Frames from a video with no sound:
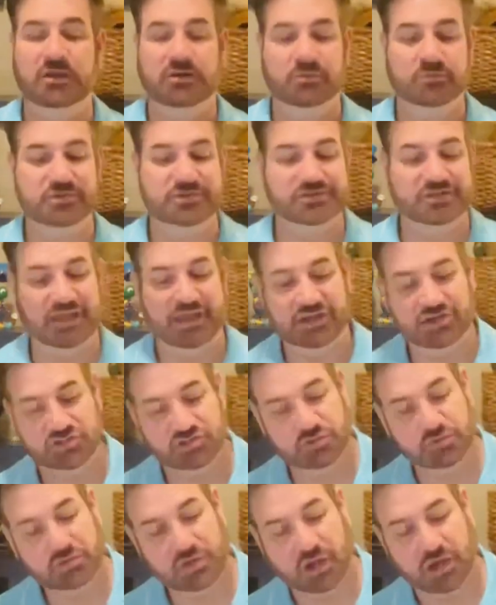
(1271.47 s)
and it was like
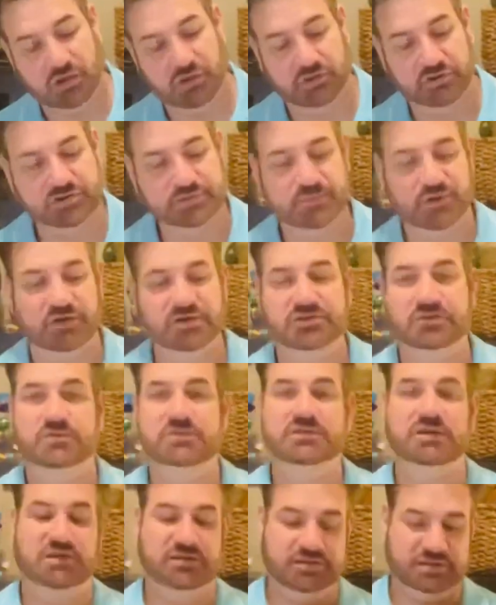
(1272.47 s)
$2 because it was on